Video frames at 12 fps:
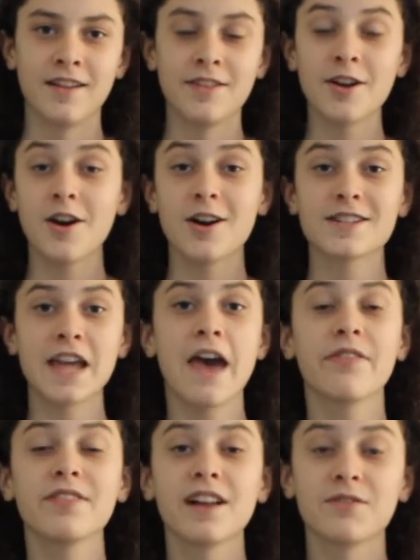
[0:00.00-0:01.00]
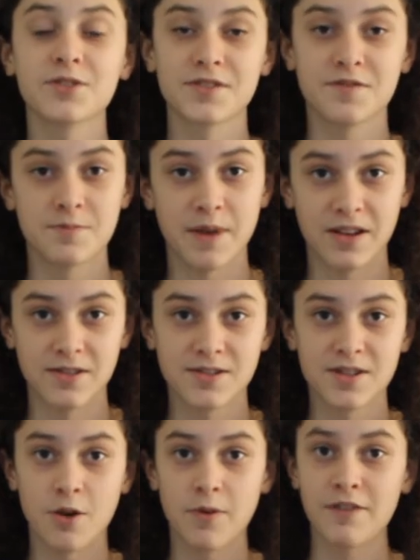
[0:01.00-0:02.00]
There are 10 levels of
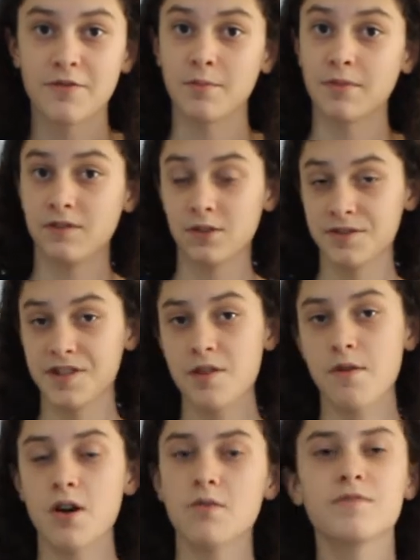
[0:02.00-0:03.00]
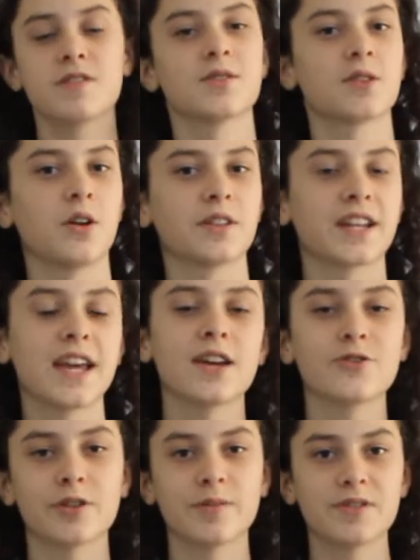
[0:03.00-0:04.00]
spells, going from level 0, these are called
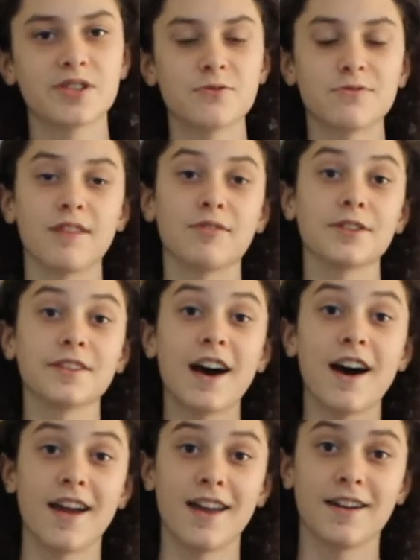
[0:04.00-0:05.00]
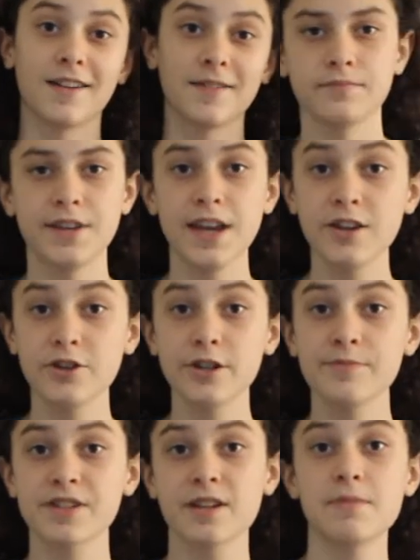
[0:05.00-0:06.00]
cantrips, to level 9.
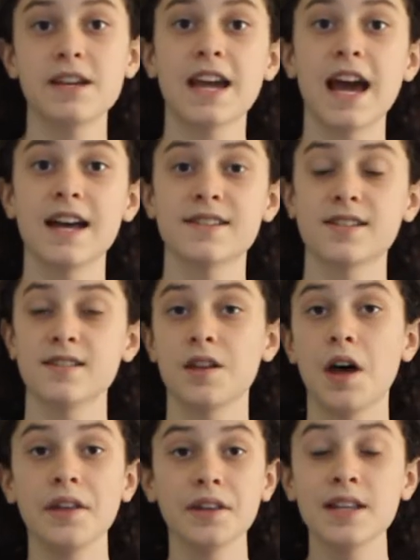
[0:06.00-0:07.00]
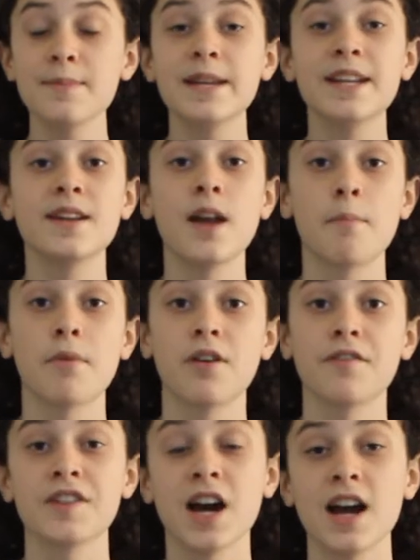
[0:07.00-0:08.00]
Cantrips can be cast an unlimited number
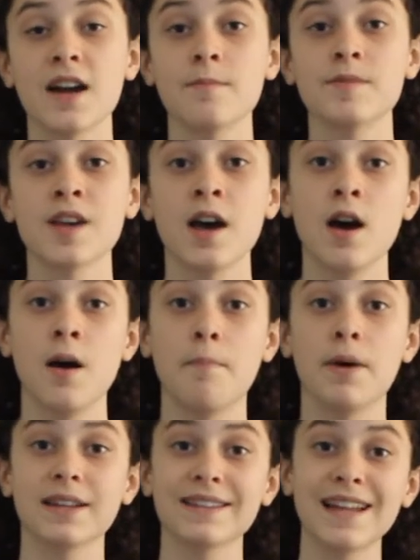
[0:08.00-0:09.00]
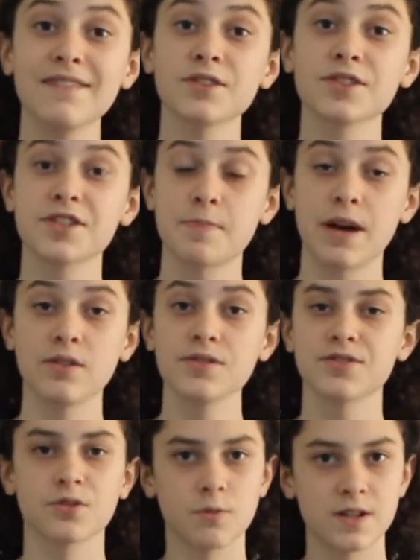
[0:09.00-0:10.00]
of times, but leveled
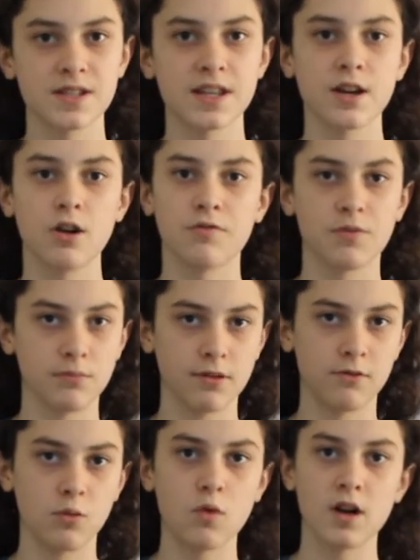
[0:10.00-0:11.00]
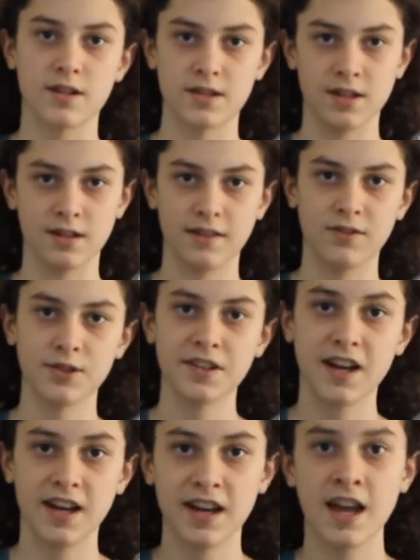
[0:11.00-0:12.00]
spells, the ones that go from level 1 to level
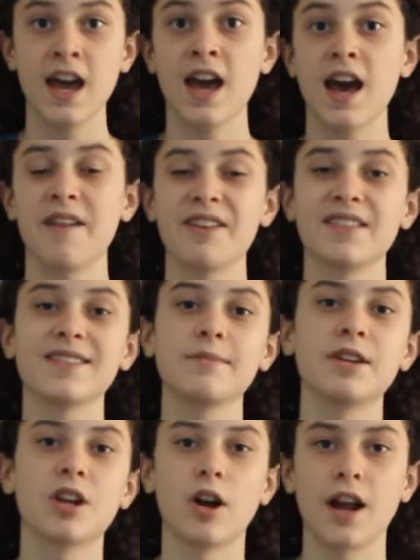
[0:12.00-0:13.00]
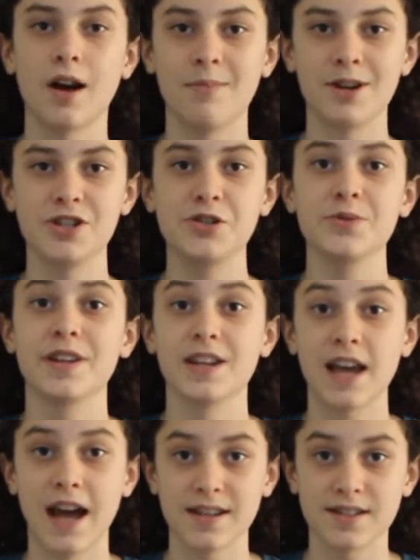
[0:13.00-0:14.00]
9, have a limit on how much you can
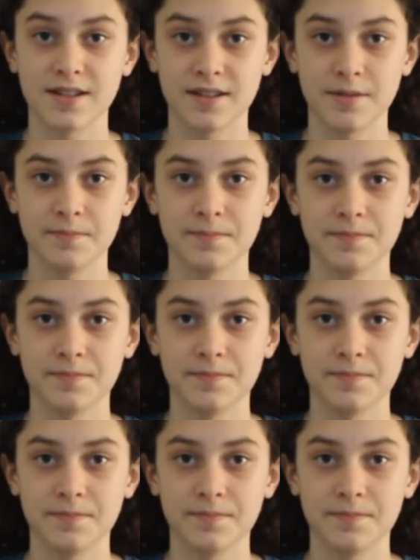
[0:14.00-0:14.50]
cast them.